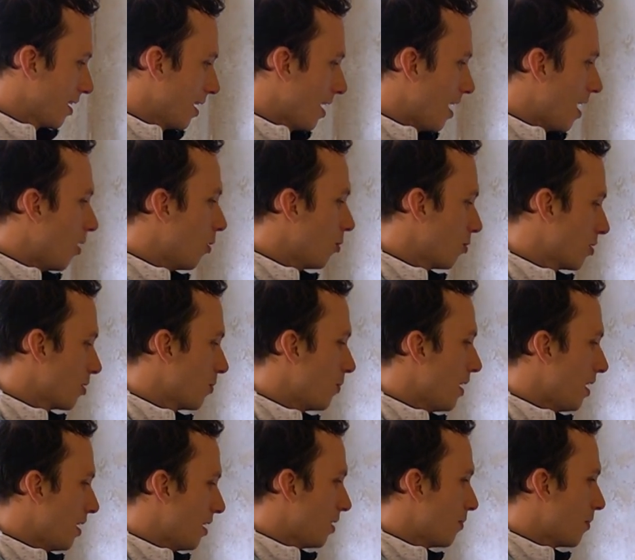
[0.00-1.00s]
I also
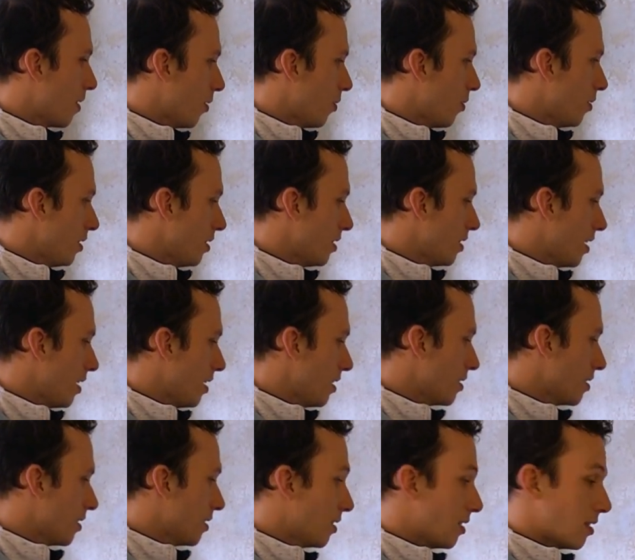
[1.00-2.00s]
made it in my early
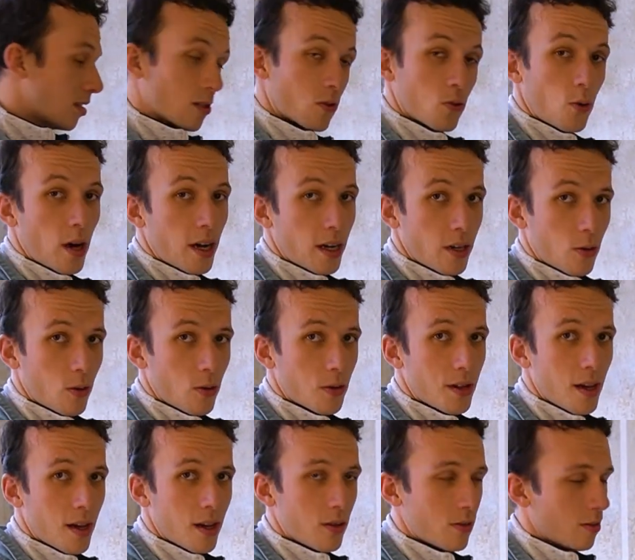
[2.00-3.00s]
days and it's quite old
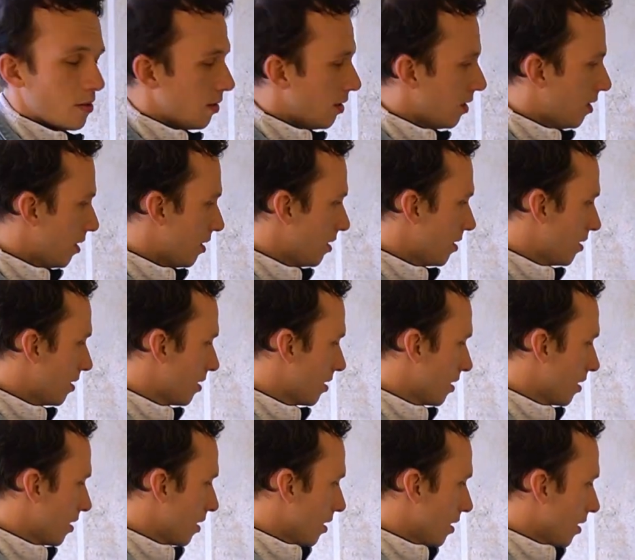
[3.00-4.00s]
now, and
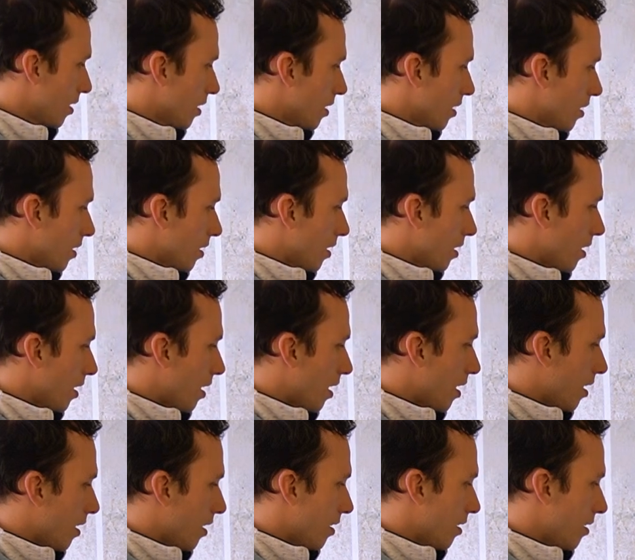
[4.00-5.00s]

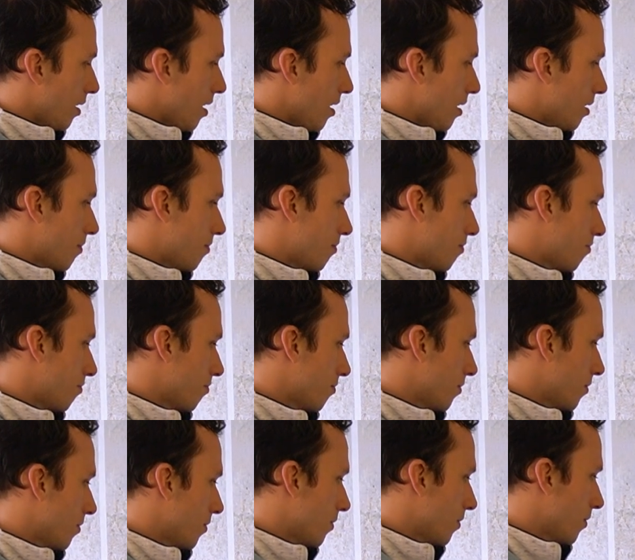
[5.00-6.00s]

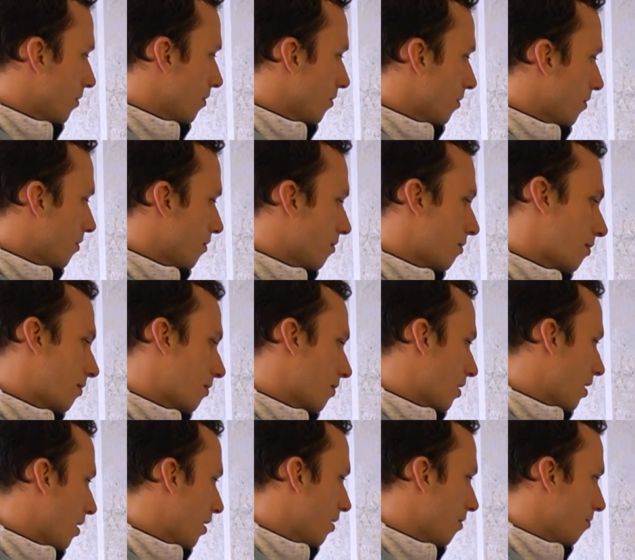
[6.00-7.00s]
yeah,
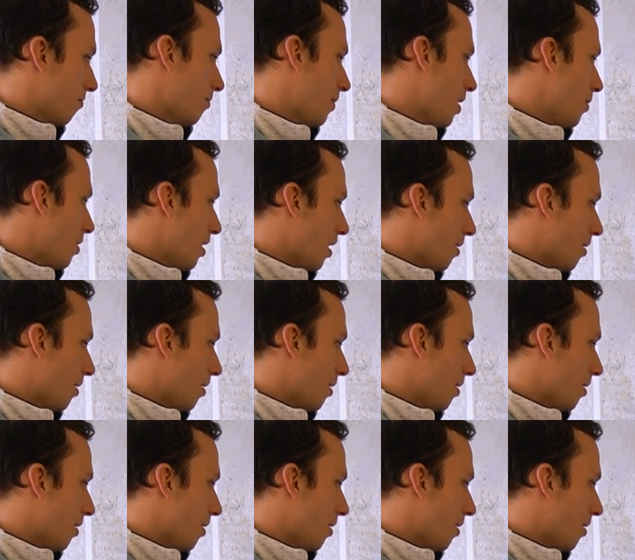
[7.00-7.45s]
maybe